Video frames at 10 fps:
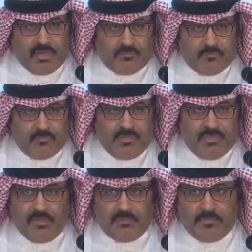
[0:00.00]
open.
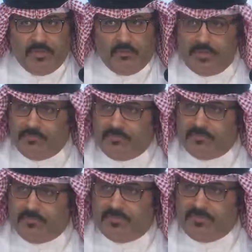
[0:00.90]
They
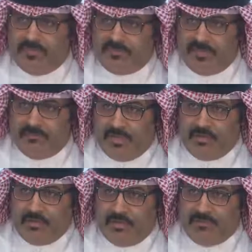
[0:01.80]
are rooms
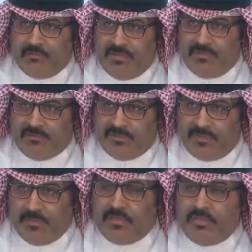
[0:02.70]
that have the
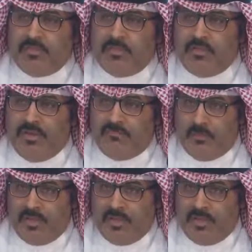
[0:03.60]
necessary of